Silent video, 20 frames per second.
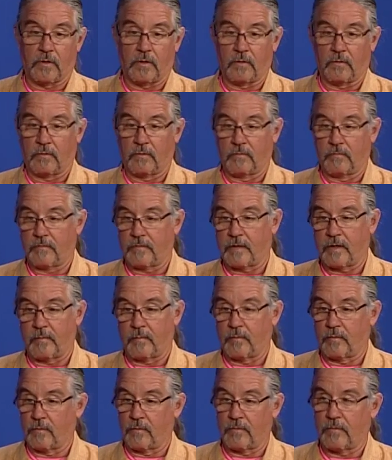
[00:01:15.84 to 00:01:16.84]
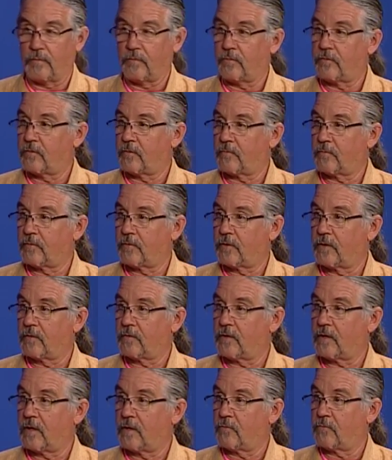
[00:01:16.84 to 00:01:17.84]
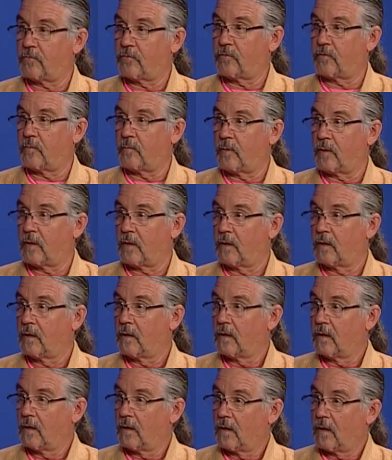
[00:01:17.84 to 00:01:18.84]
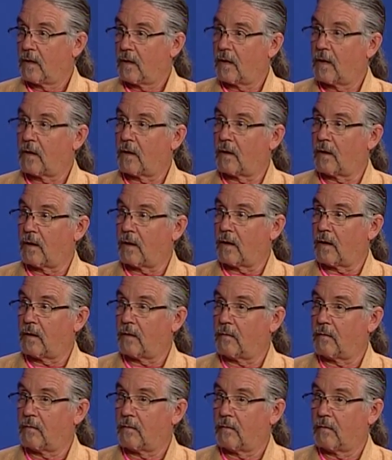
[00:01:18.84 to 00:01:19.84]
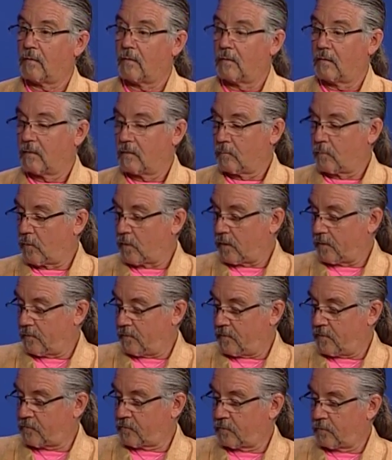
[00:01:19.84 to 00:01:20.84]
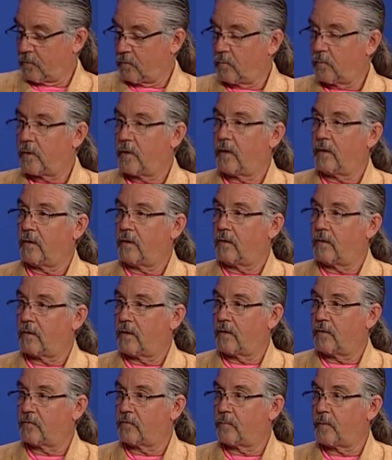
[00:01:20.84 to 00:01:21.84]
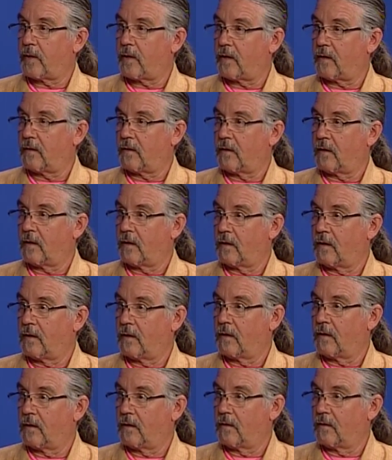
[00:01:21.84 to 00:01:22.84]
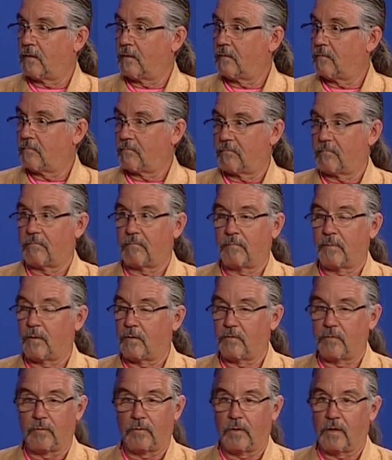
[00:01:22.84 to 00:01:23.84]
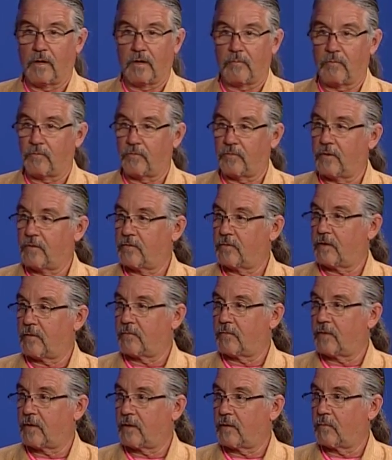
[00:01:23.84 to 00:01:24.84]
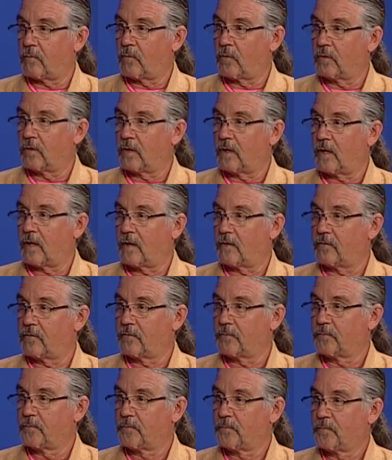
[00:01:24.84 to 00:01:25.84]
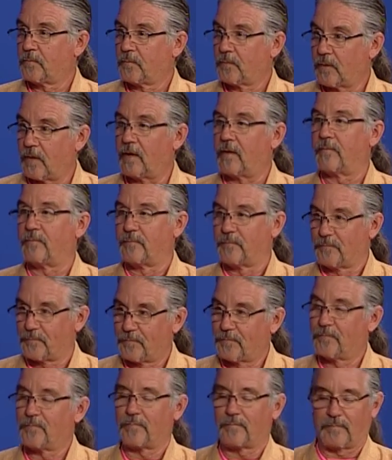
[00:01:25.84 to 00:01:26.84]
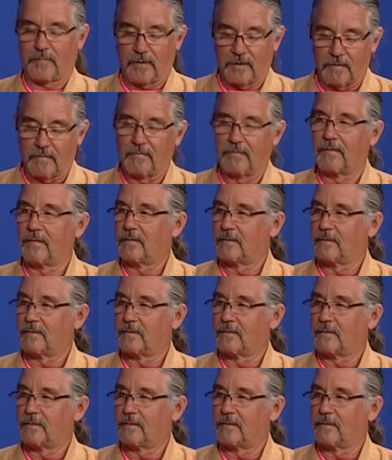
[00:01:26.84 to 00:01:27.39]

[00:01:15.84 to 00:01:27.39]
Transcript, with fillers: color and fiber and all these different things that interested me. And I bought this loom right here on the spot and been doing it ever since after that one class. Really? Yeah. Really. Yeah. And,